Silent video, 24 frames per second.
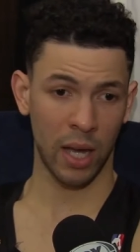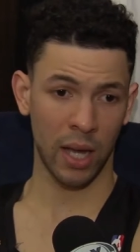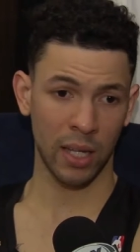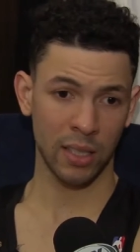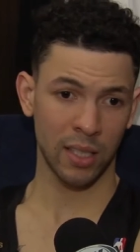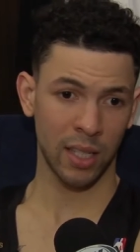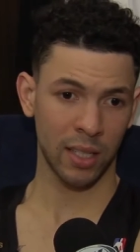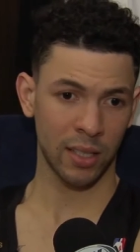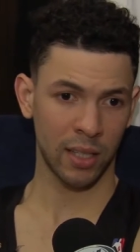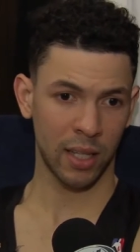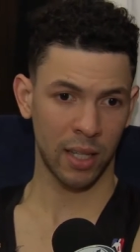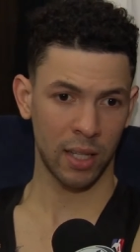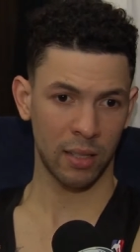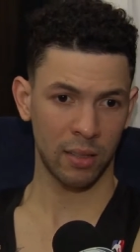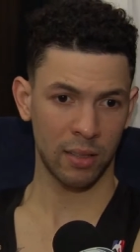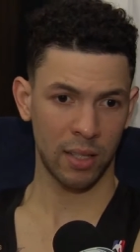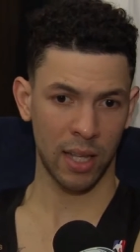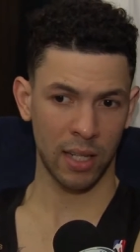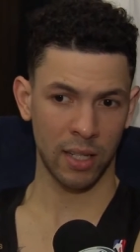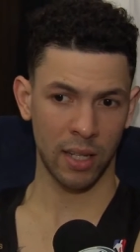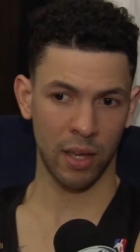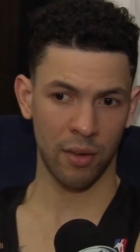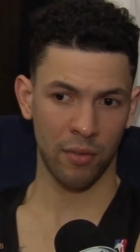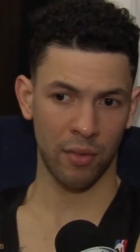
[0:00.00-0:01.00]
I, I take
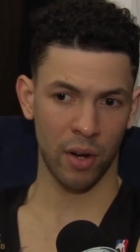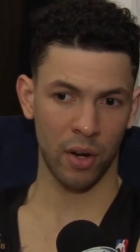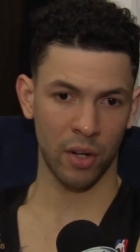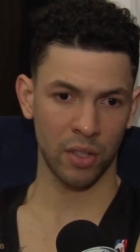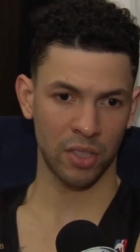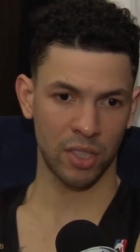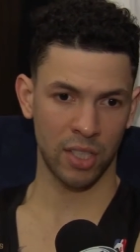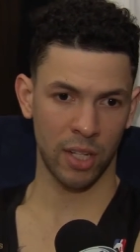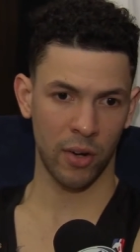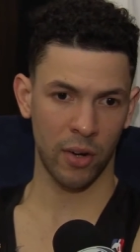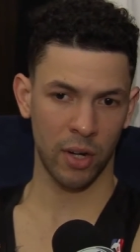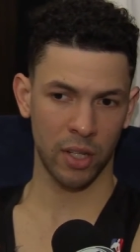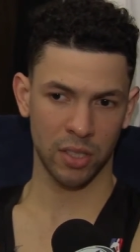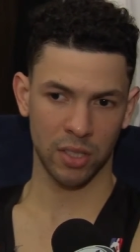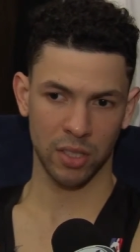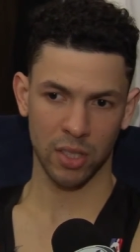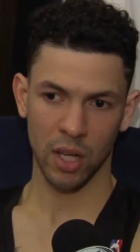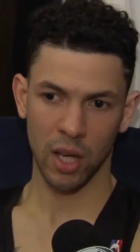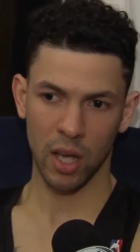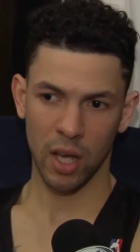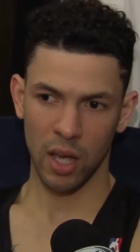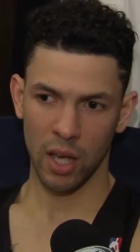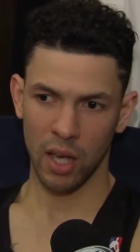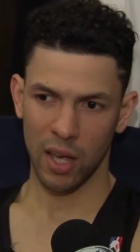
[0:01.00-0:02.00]
that, that day very
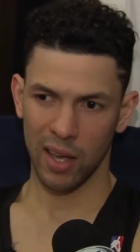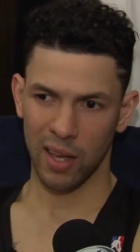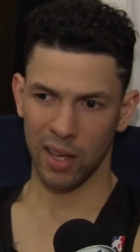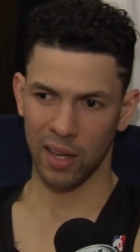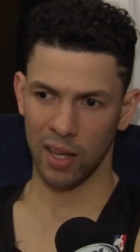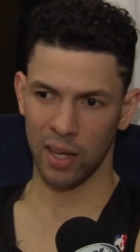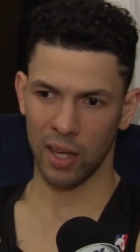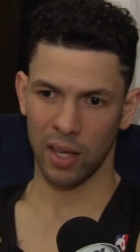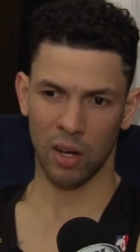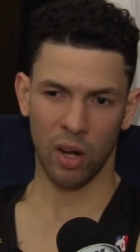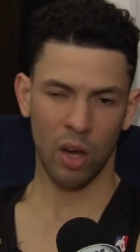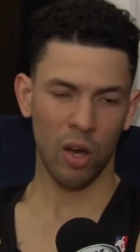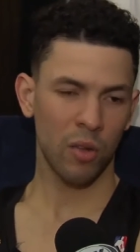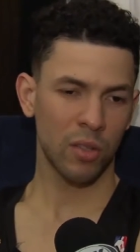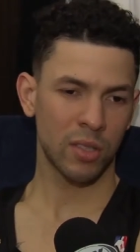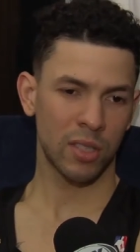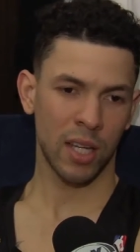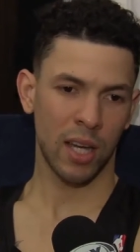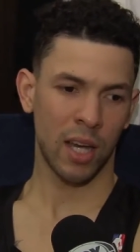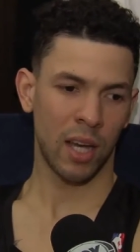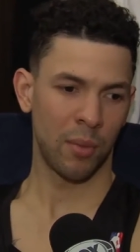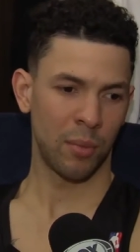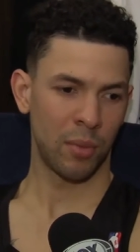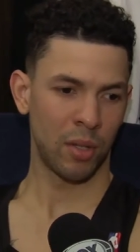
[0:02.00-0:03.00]
serious, and all
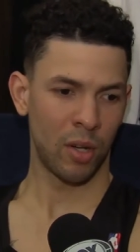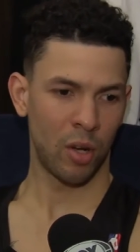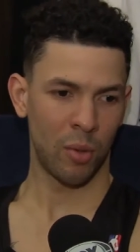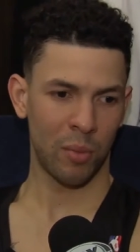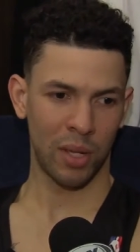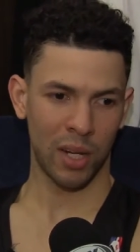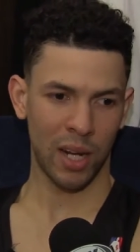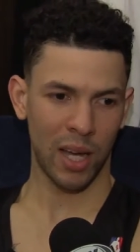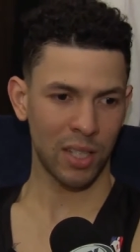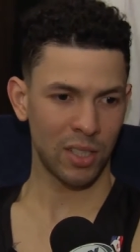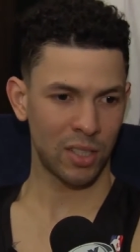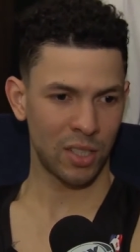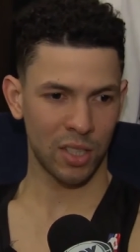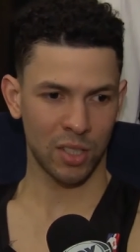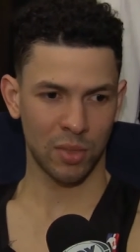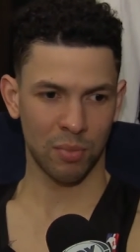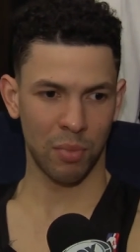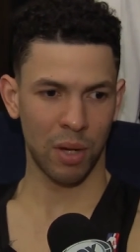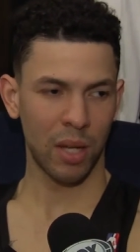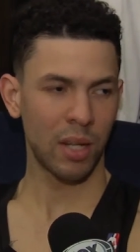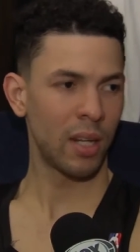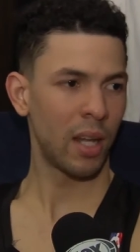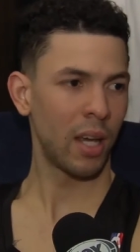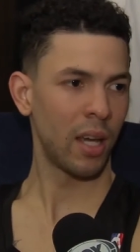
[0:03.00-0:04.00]
the time. You know, I mean, not
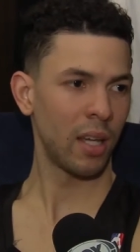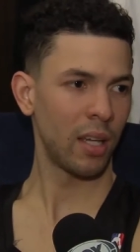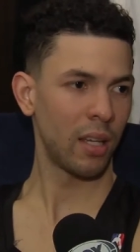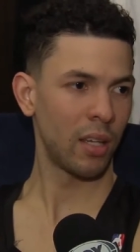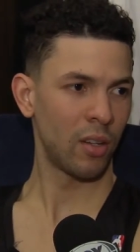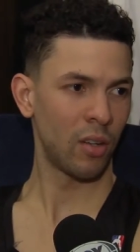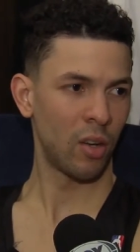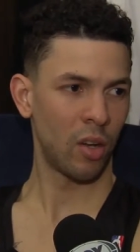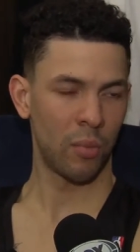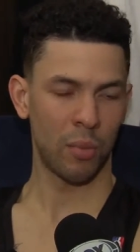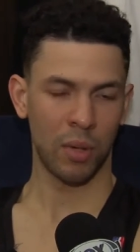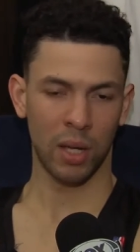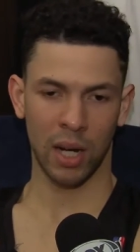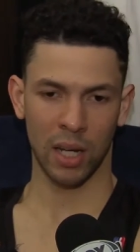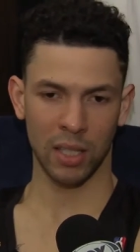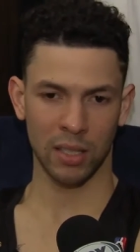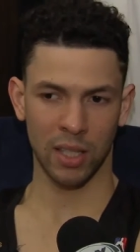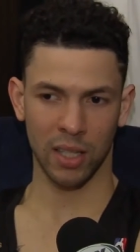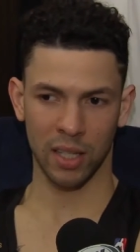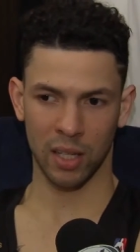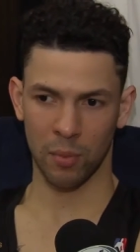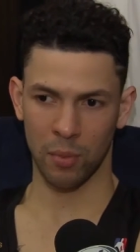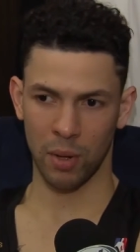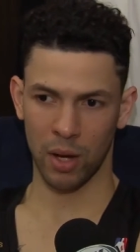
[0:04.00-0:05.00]
just Monday. You know, I mean, I
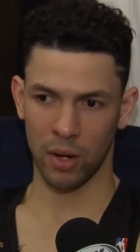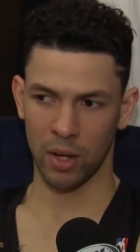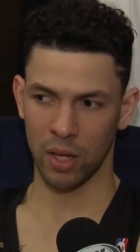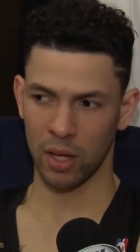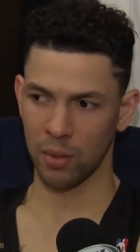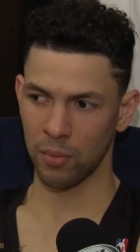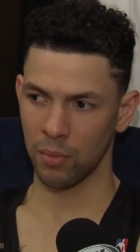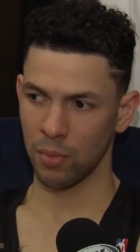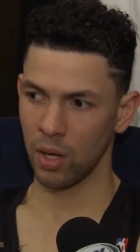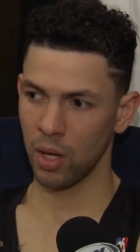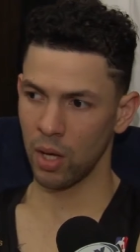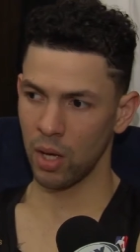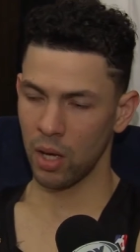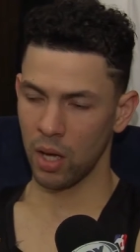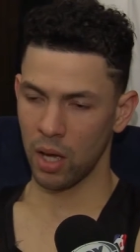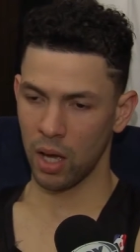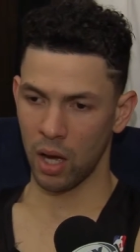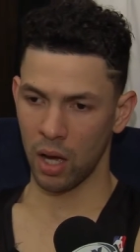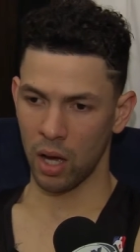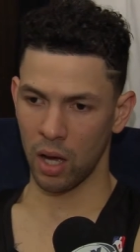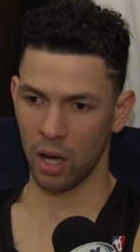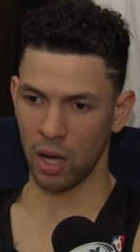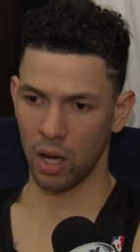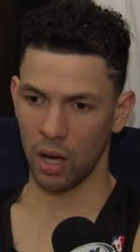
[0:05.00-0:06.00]
think about him
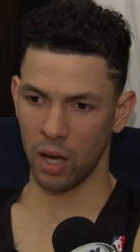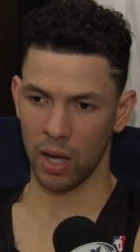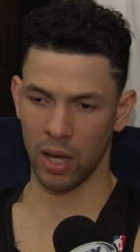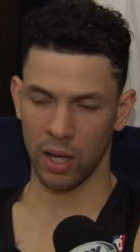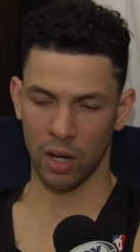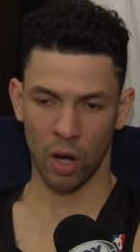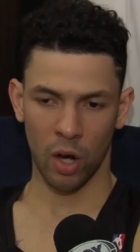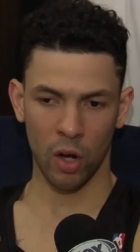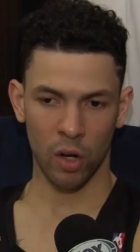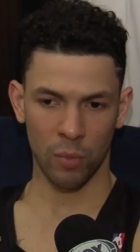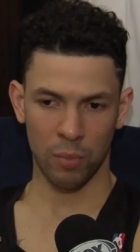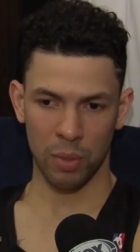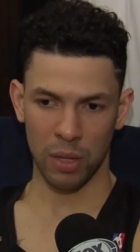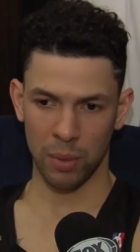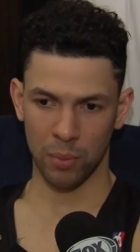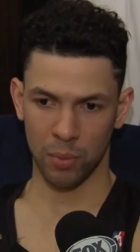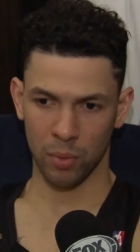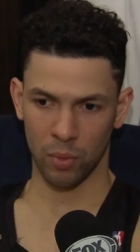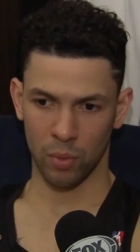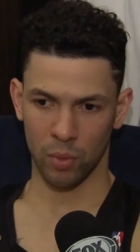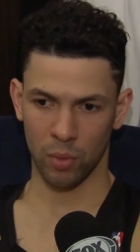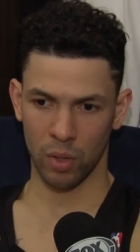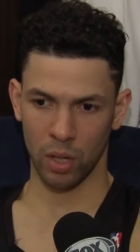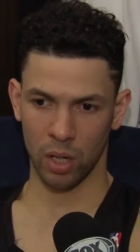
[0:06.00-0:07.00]
uh, and all the
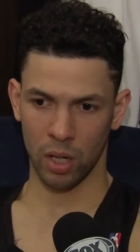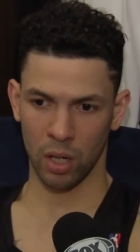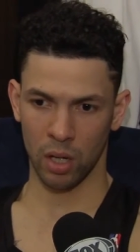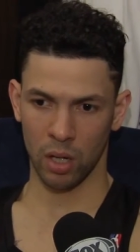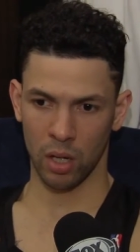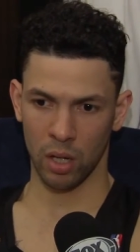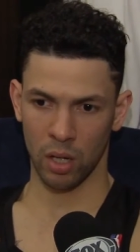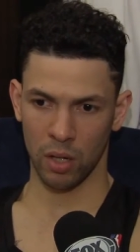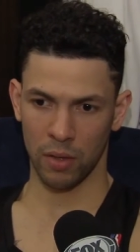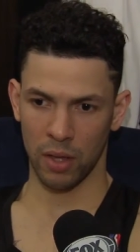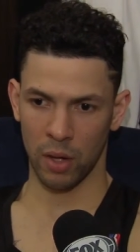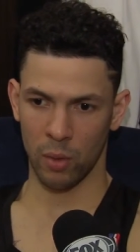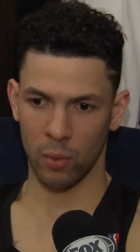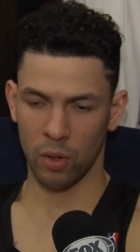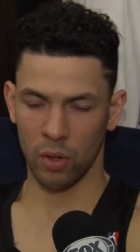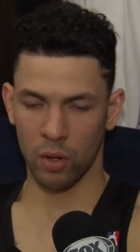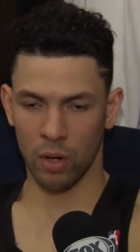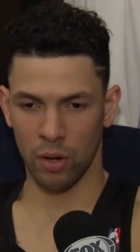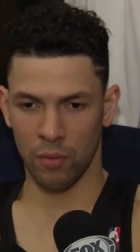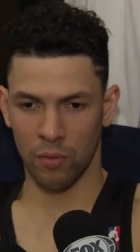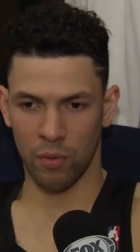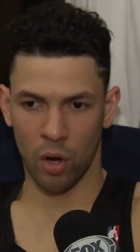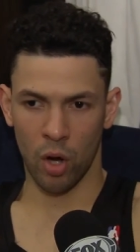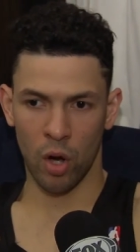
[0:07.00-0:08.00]
people uh, that
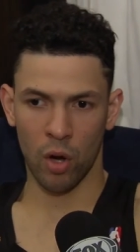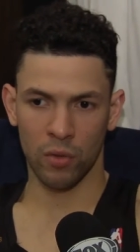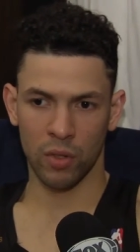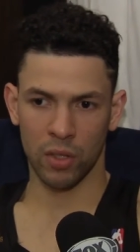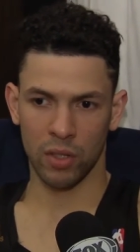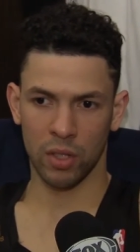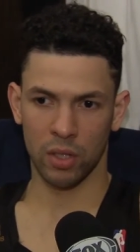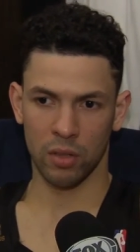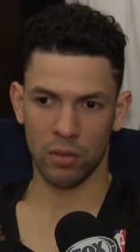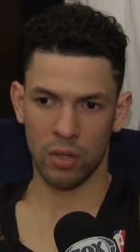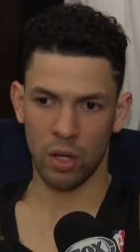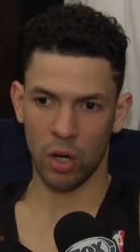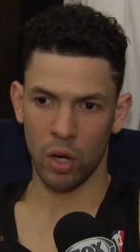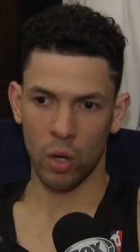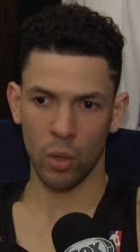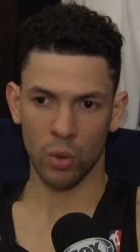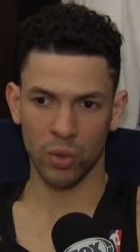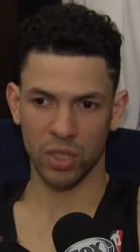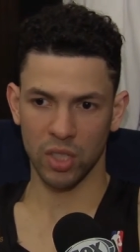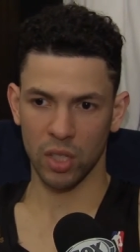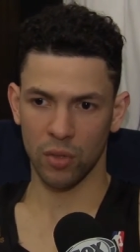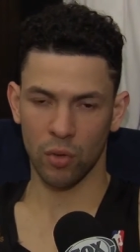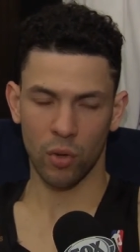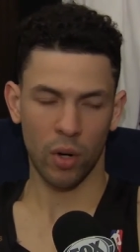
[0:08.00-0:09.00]
were involved in the, the
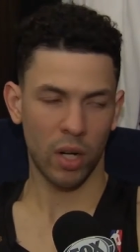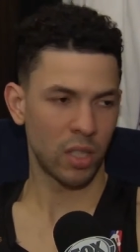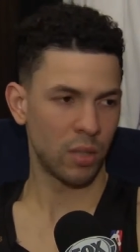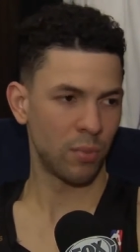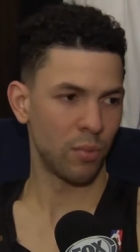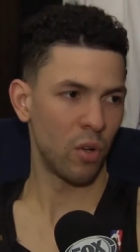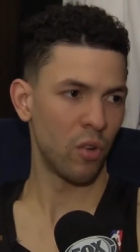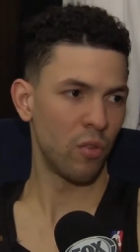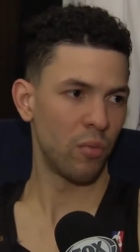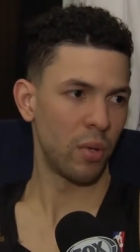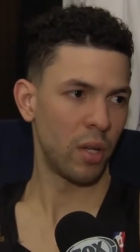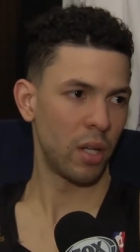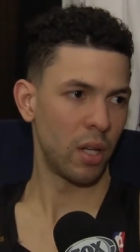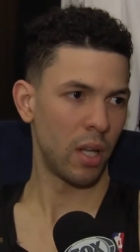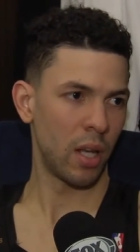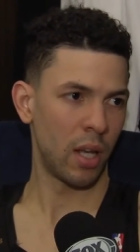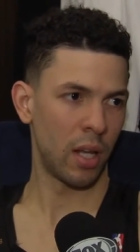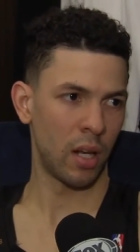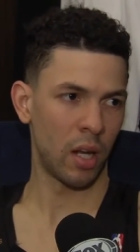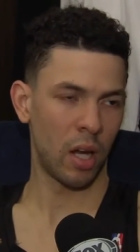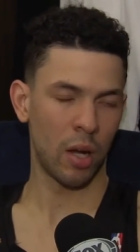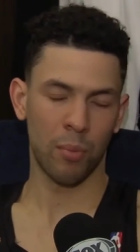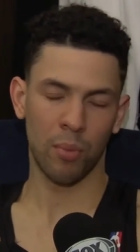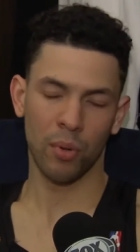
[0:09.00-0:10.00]
whole civil rights movement,
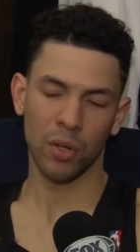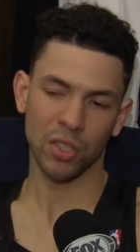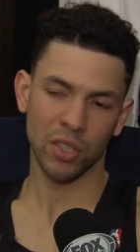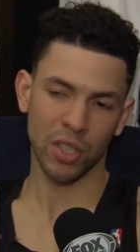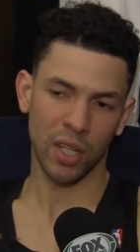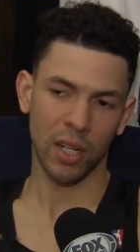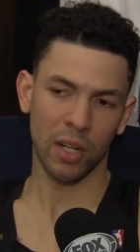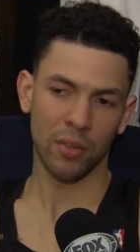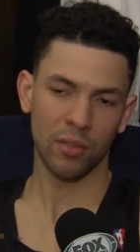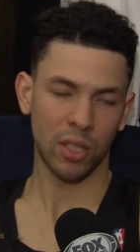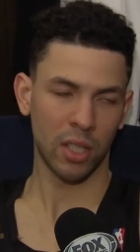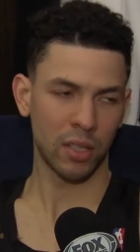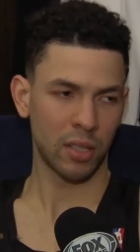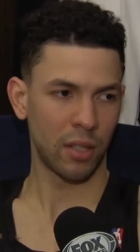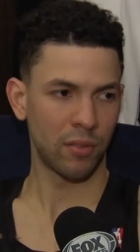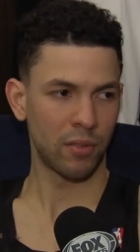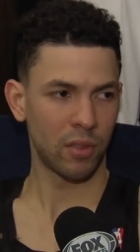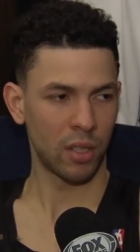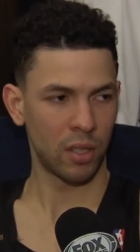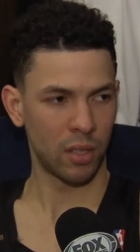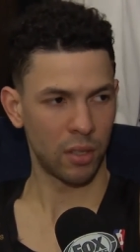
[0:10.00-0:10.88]
and I appreciate everything they've